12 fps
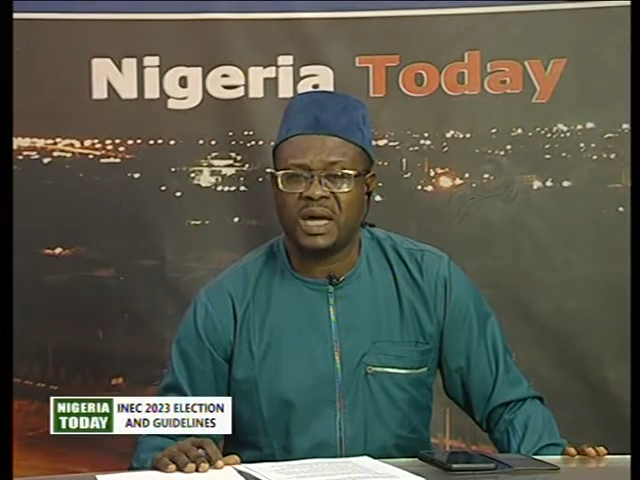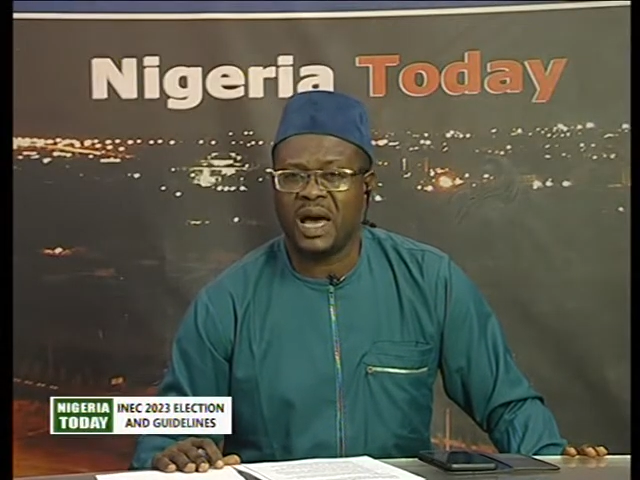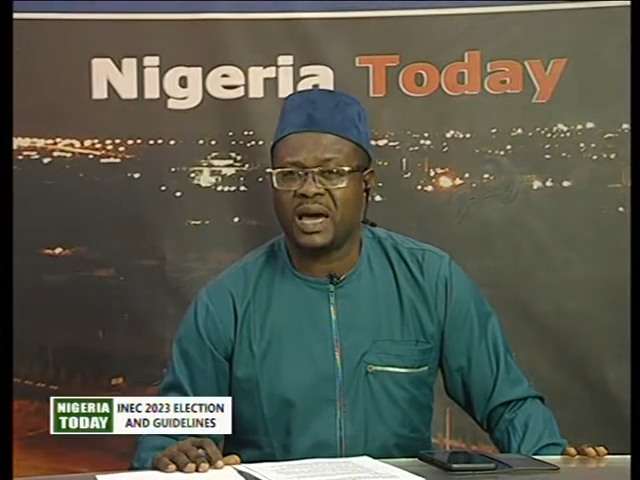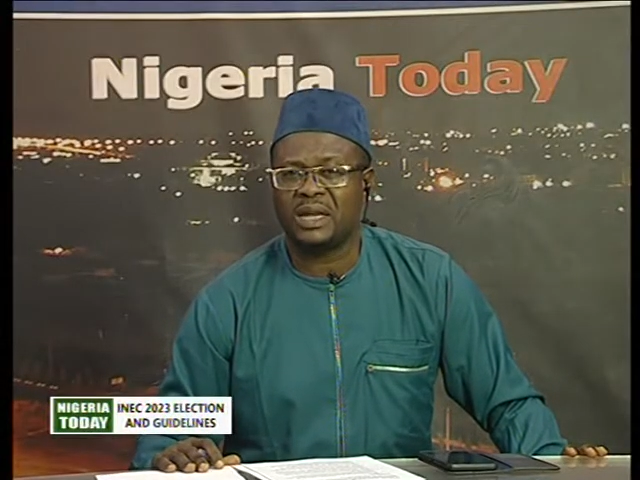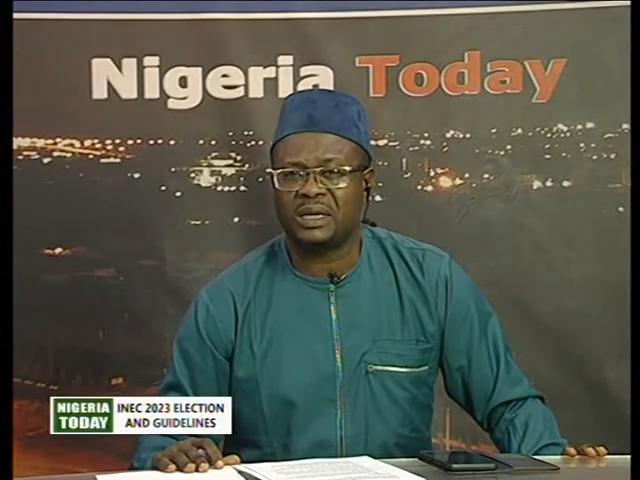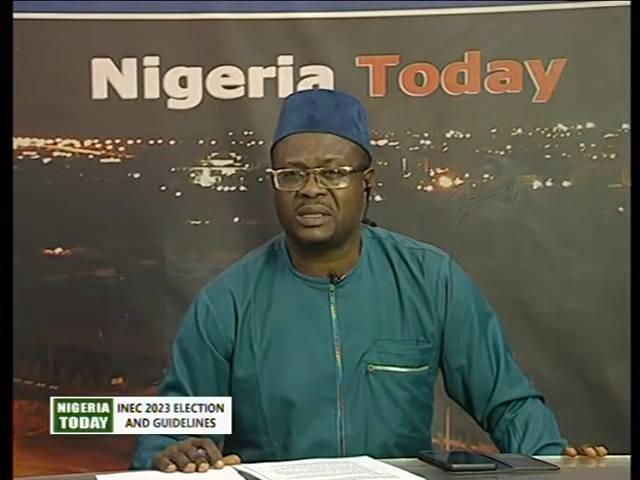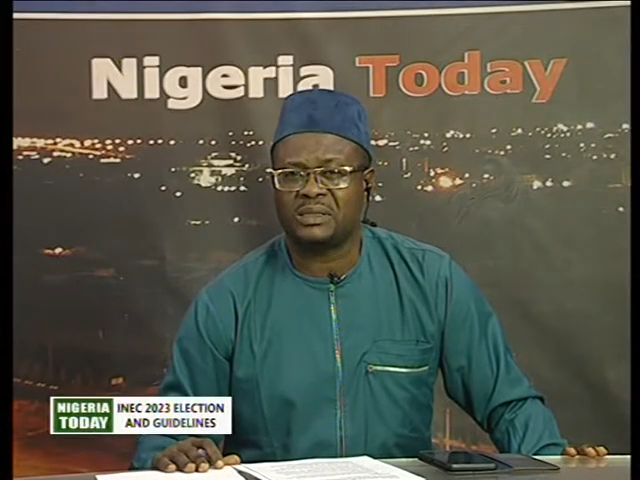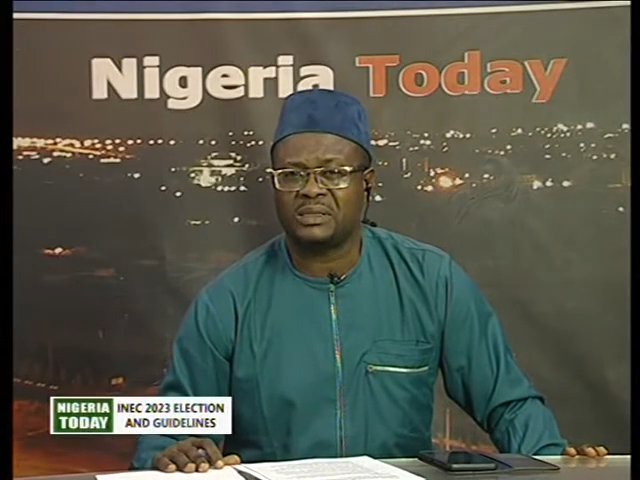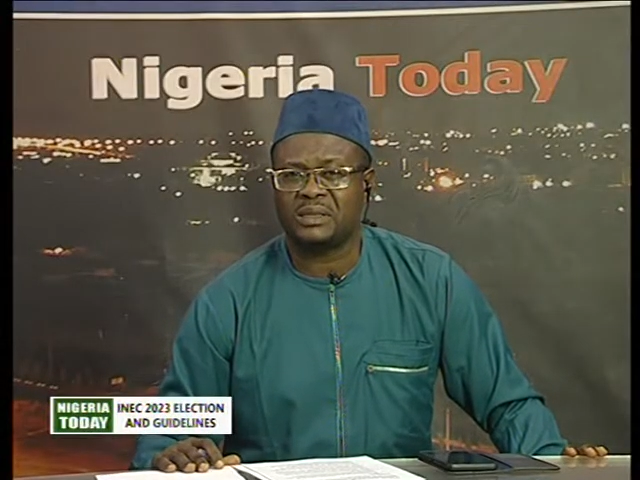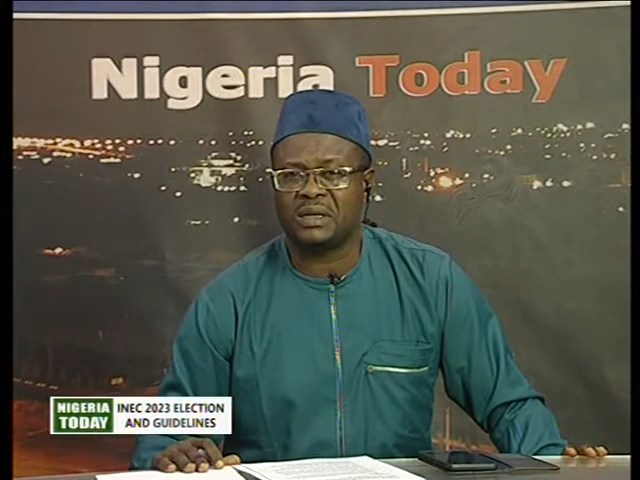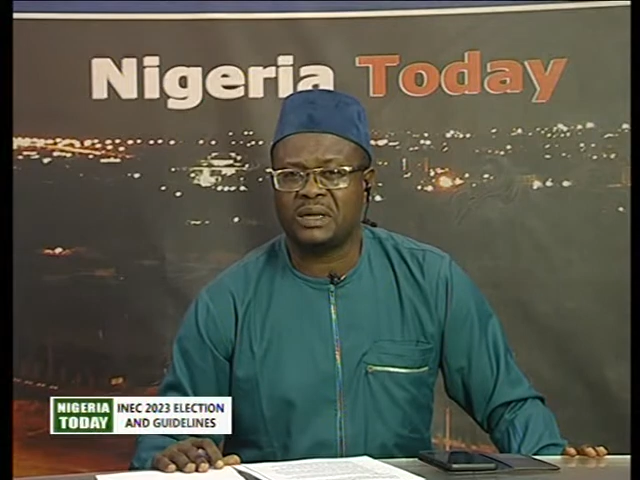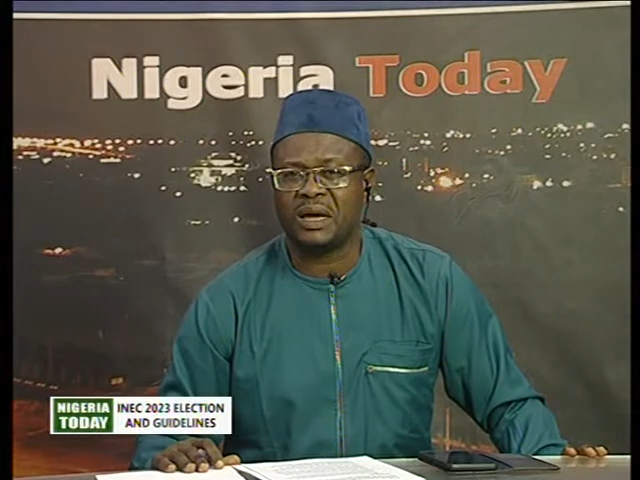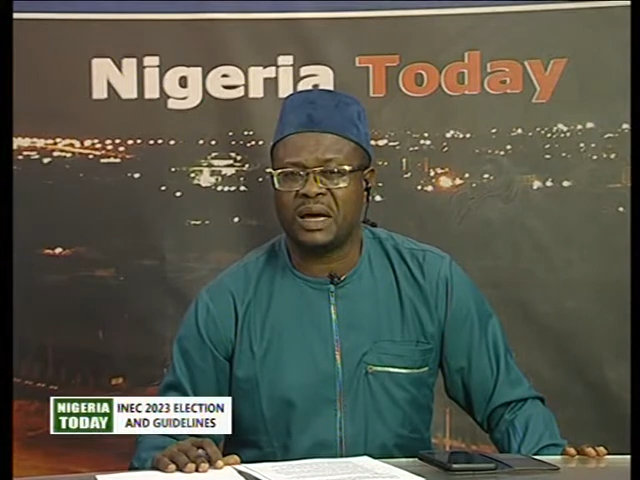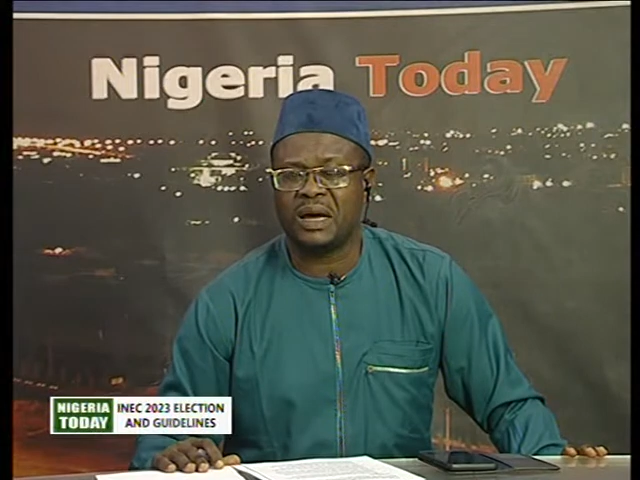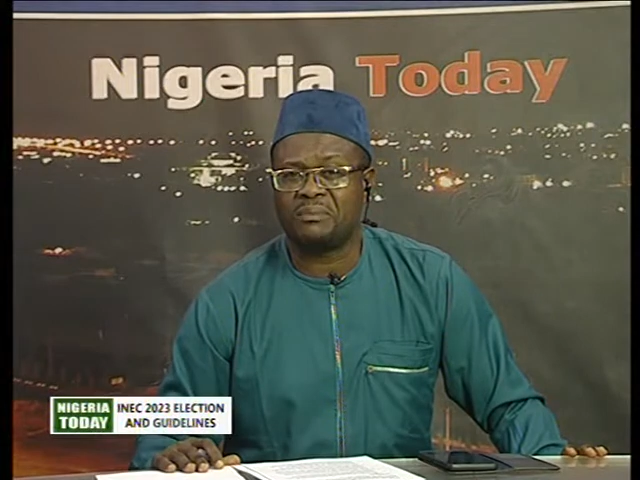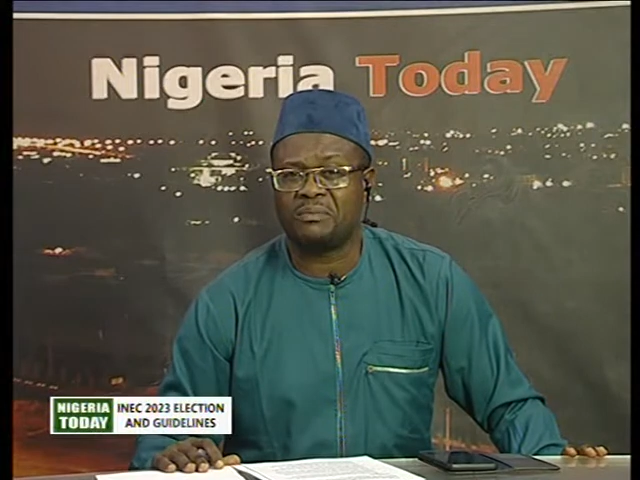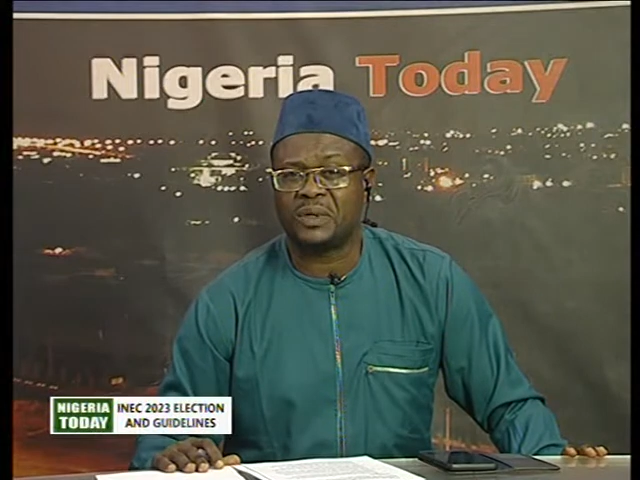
INEC's uh,